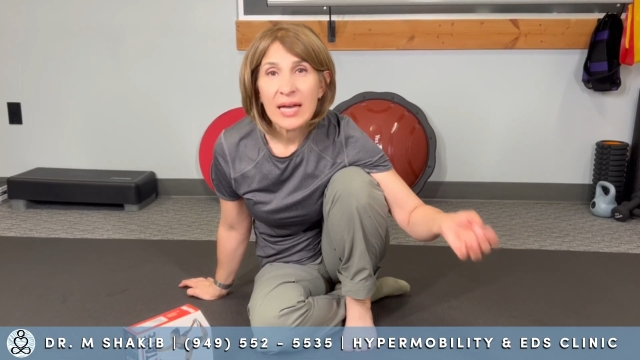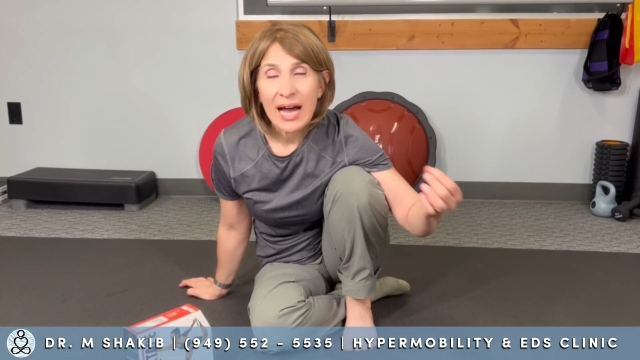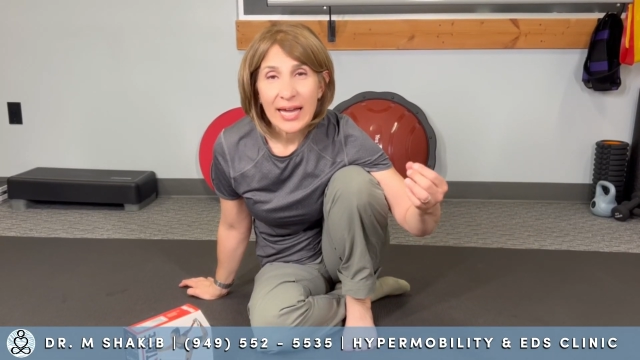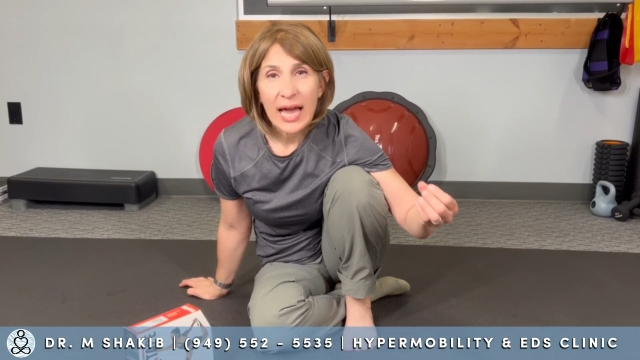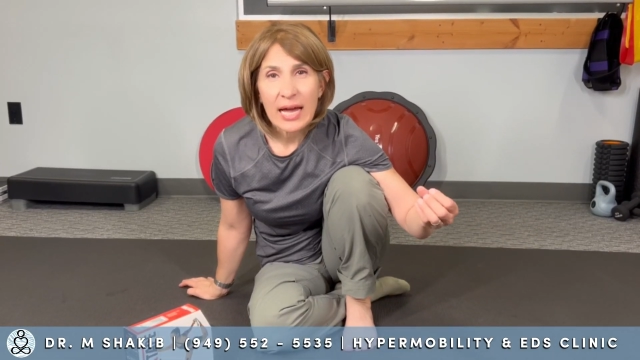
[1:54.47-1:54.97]

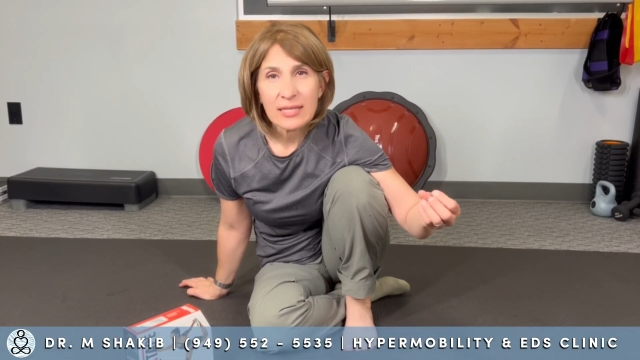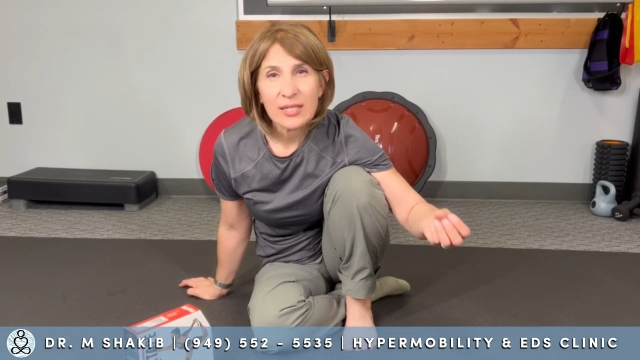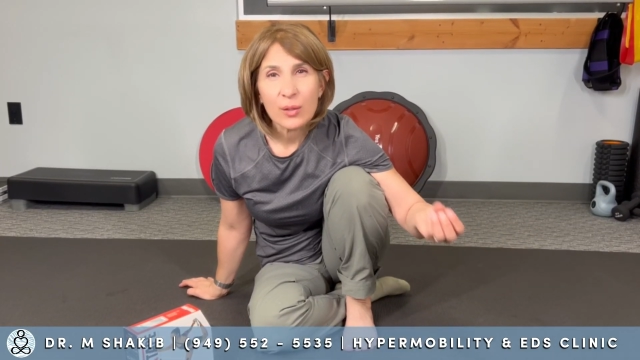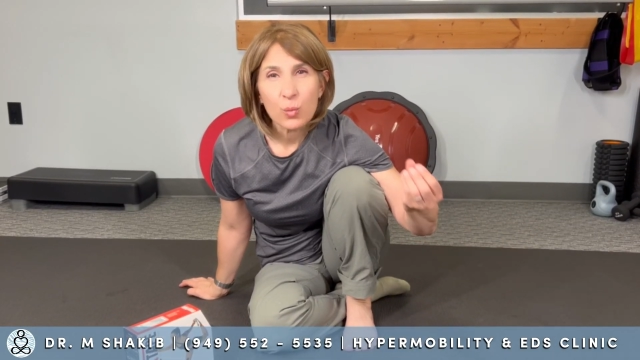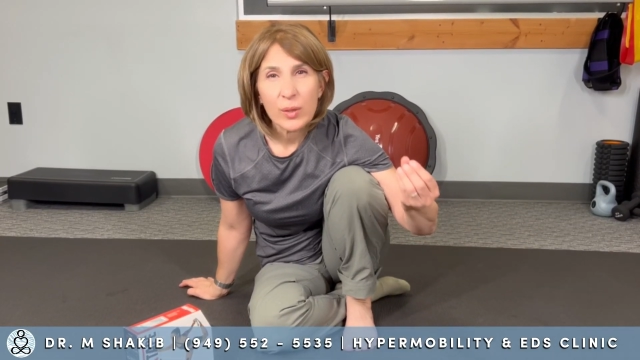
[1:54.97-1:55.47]
I ask
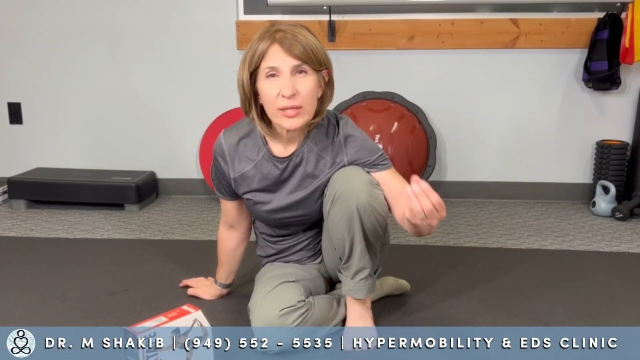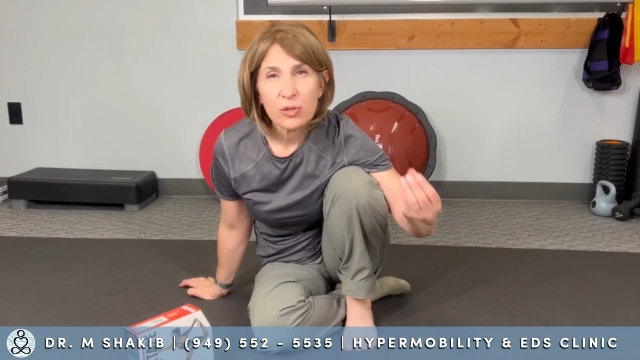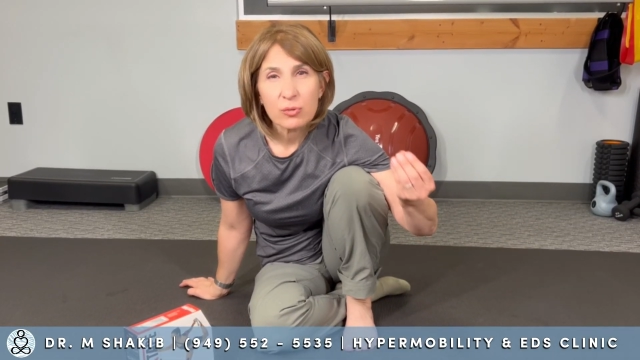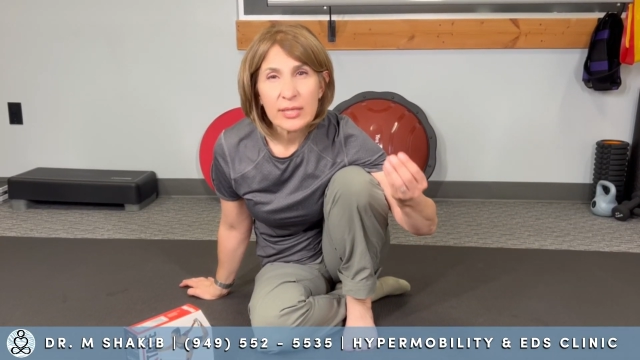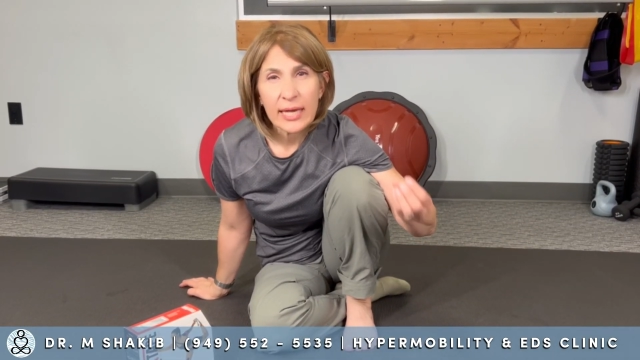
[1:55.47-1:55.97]
them, when
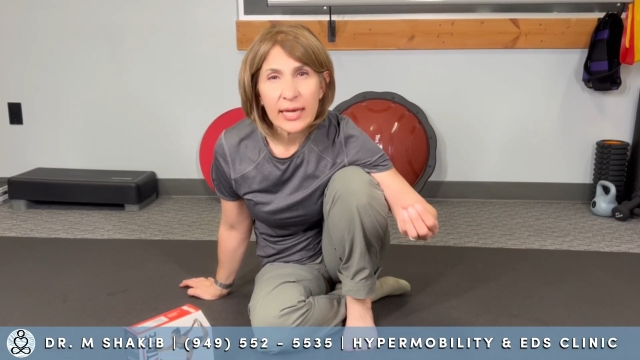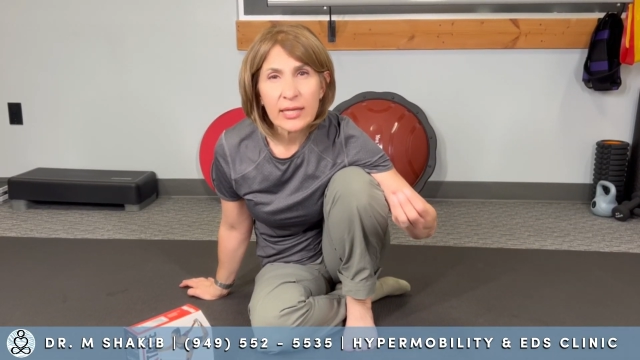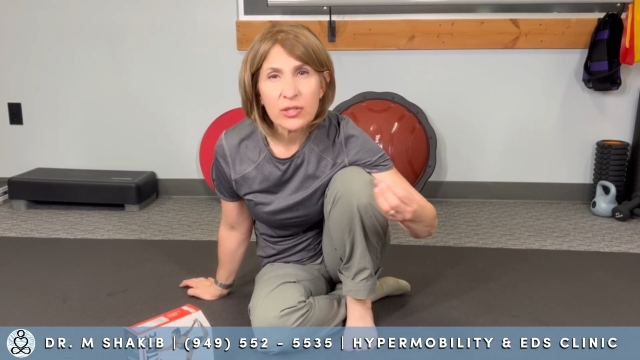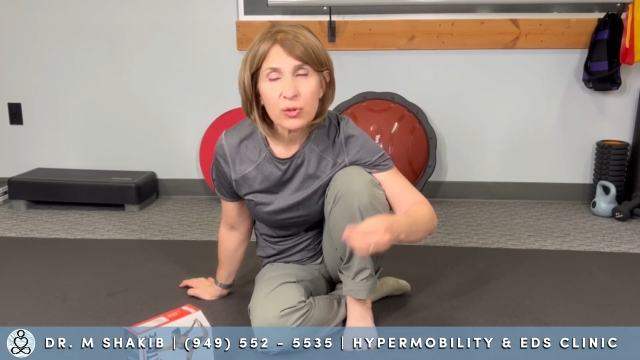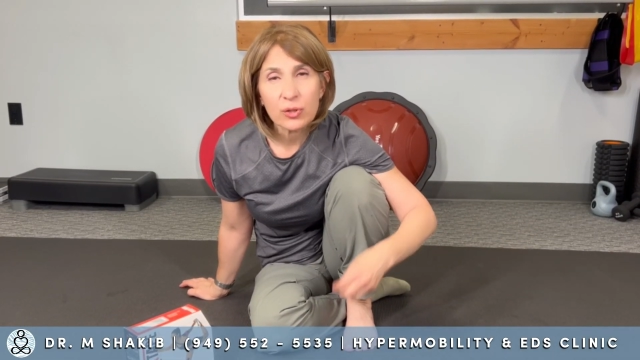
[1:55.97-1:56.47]
you take
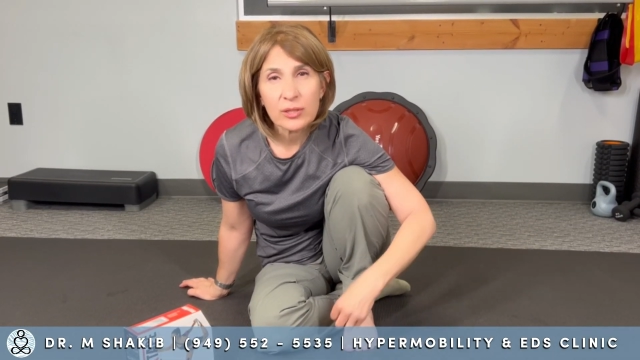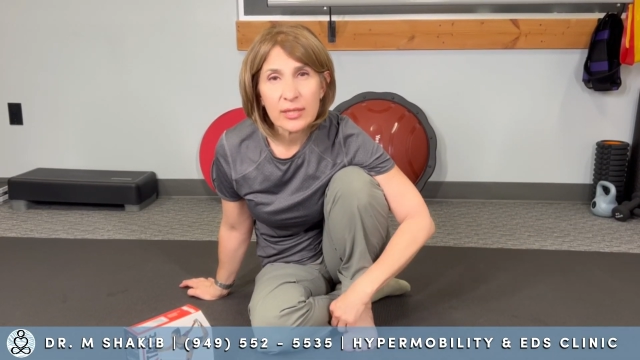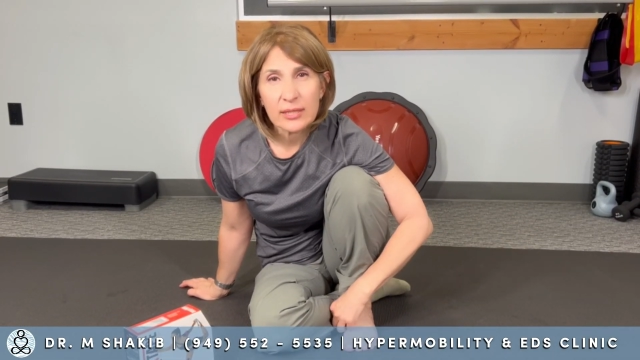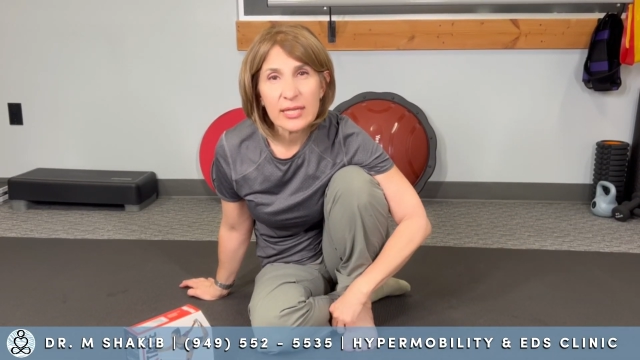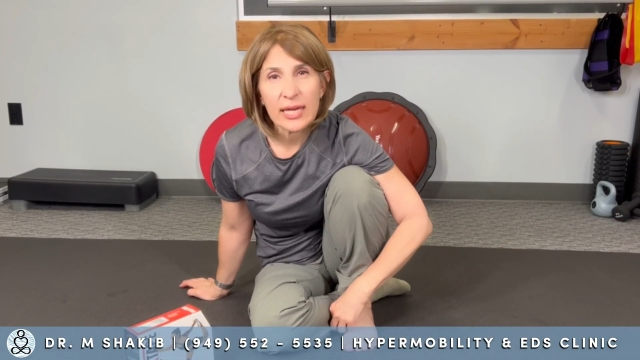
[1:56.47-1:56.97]

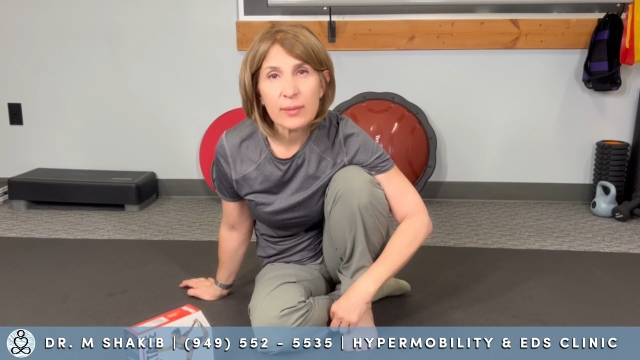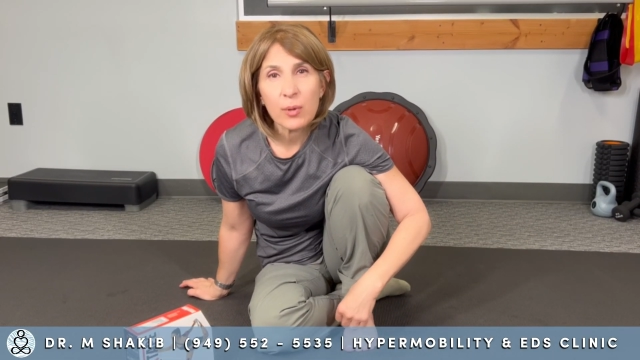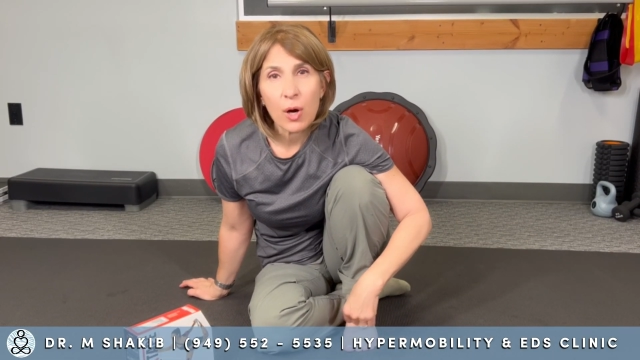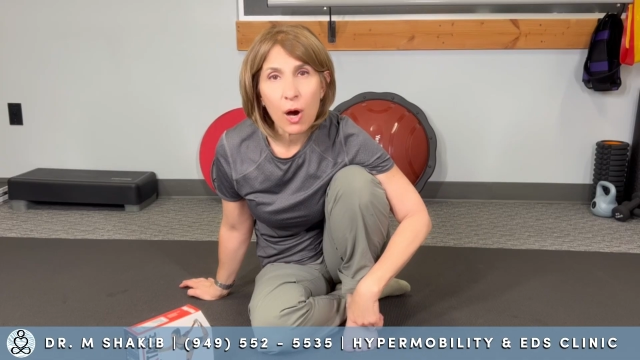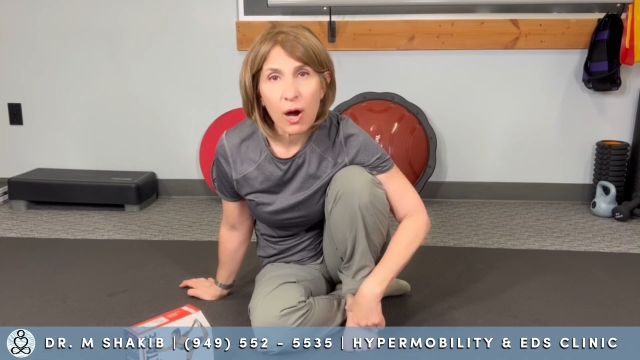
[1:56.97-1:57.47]
the tape
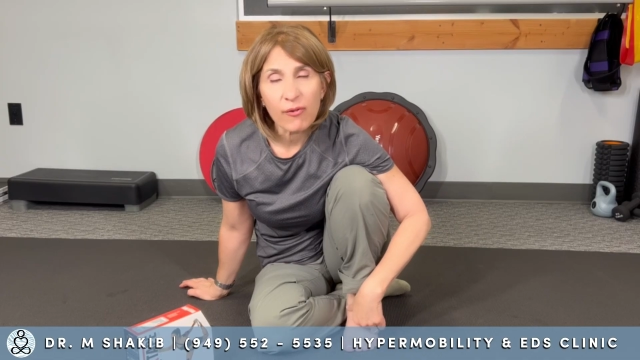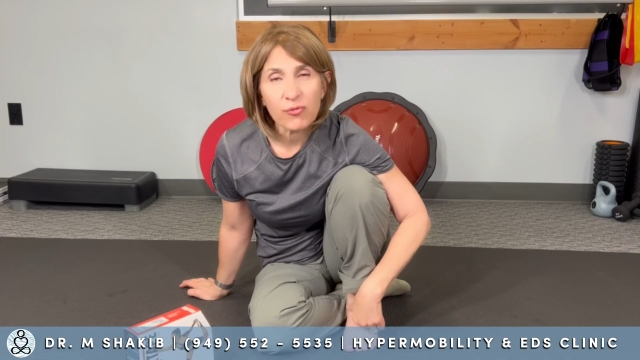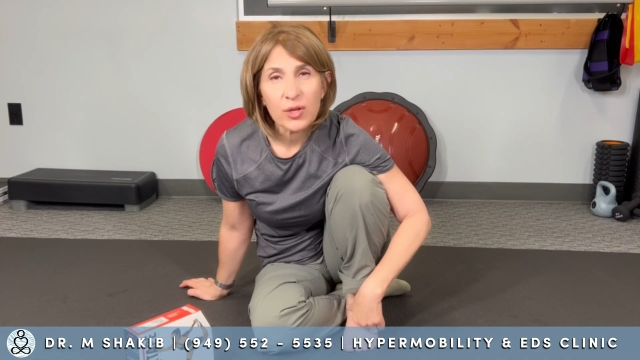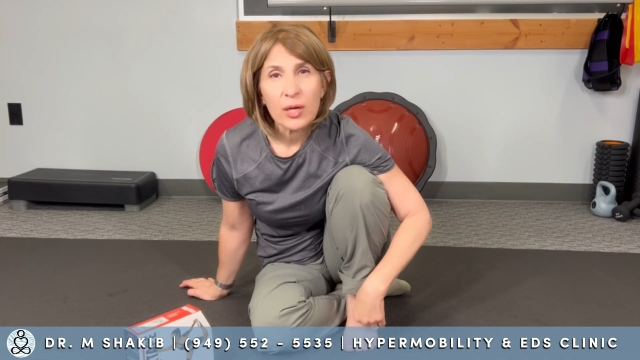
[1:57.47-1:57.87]
off,